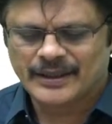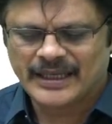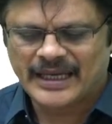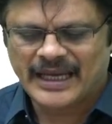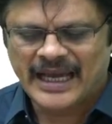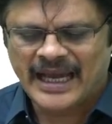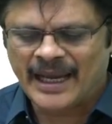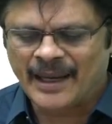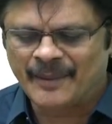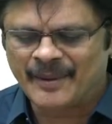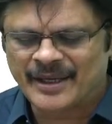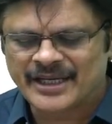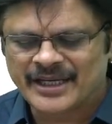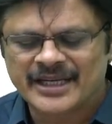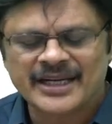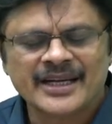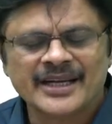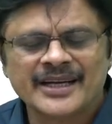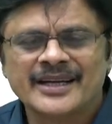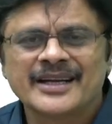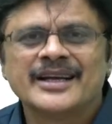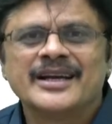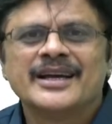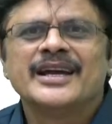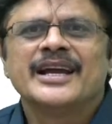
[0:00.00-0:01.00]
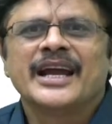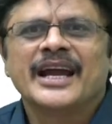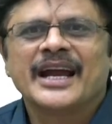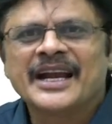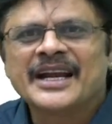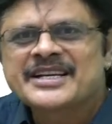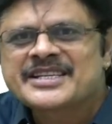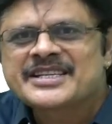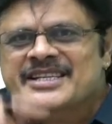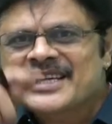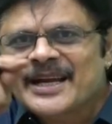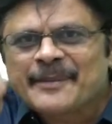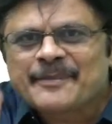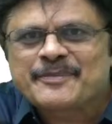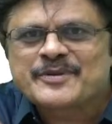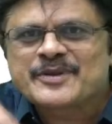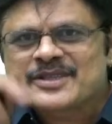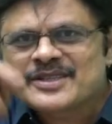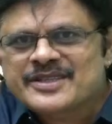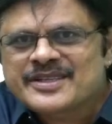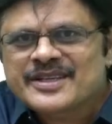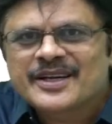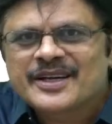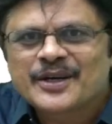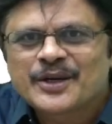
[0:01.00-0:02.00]
Am I clear? In
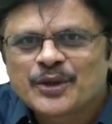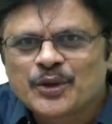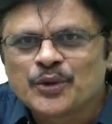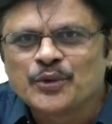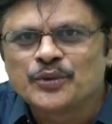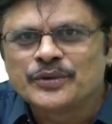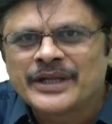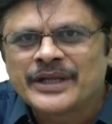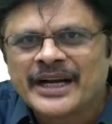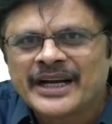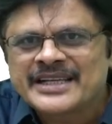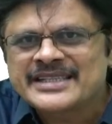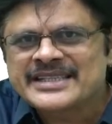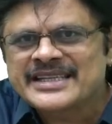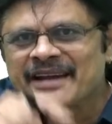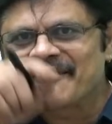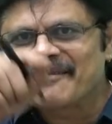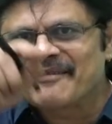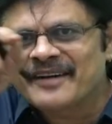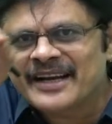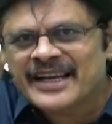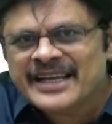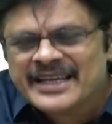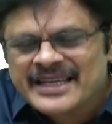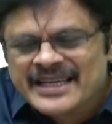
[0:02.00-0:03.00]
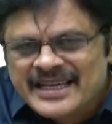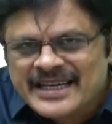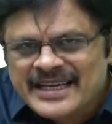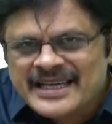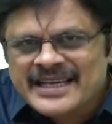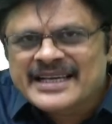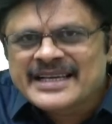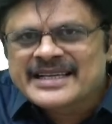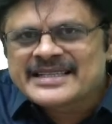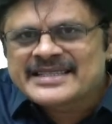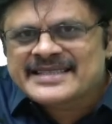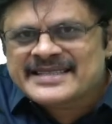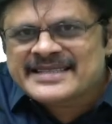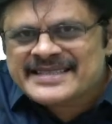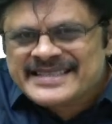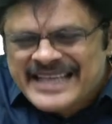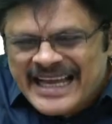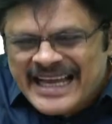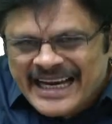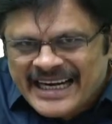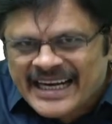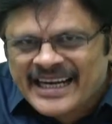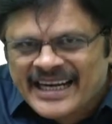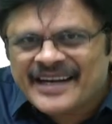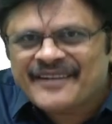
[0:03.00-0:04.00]
steps 2, that is every
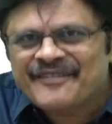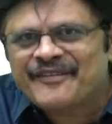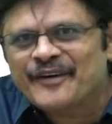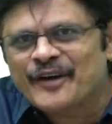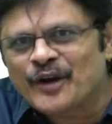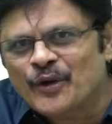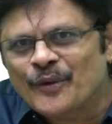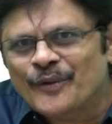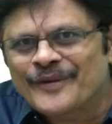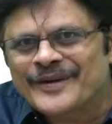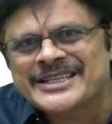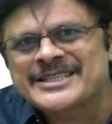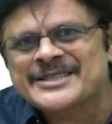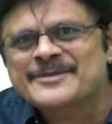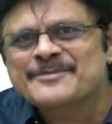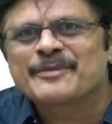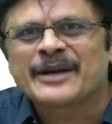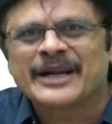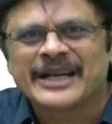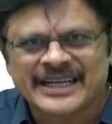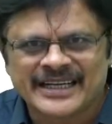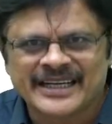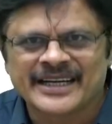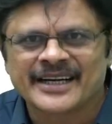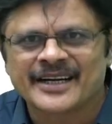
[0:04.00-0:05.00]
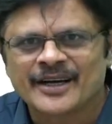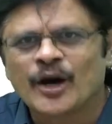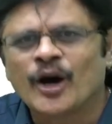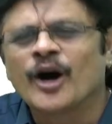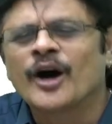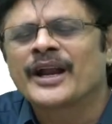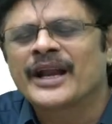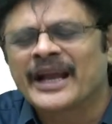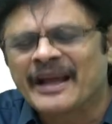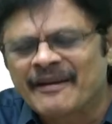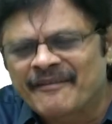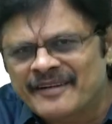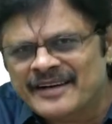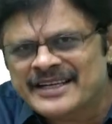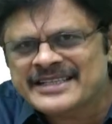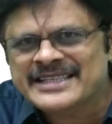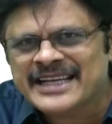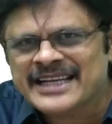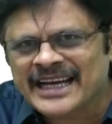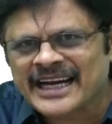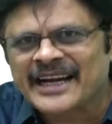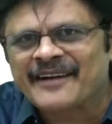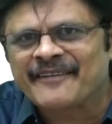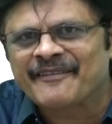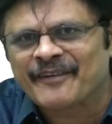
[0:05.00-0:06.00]
second fellow is printed, or every
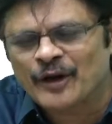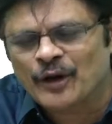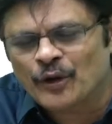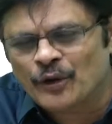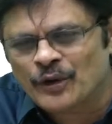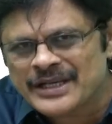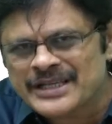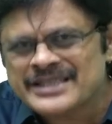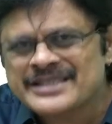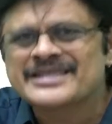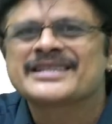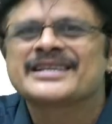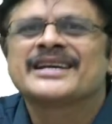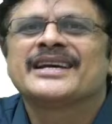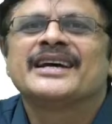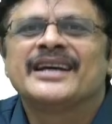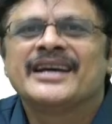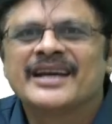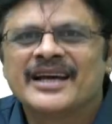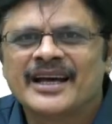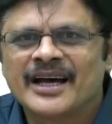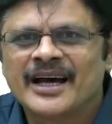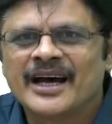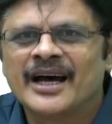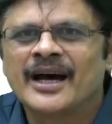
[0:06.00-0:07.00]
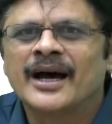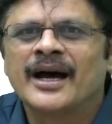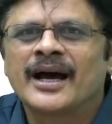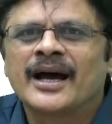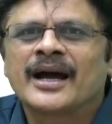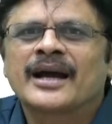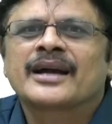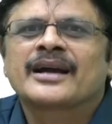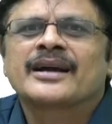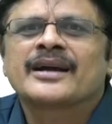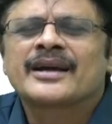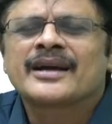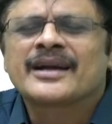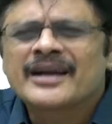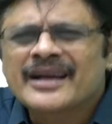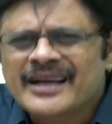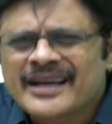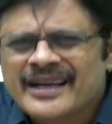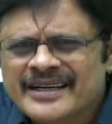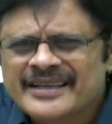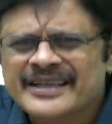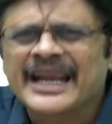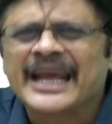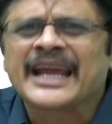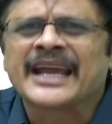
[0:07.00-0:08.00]
second fellow is
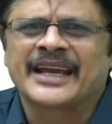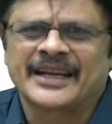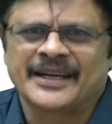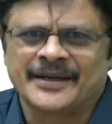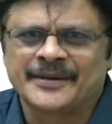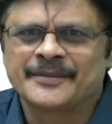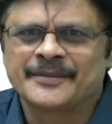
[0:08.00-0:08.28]
taken.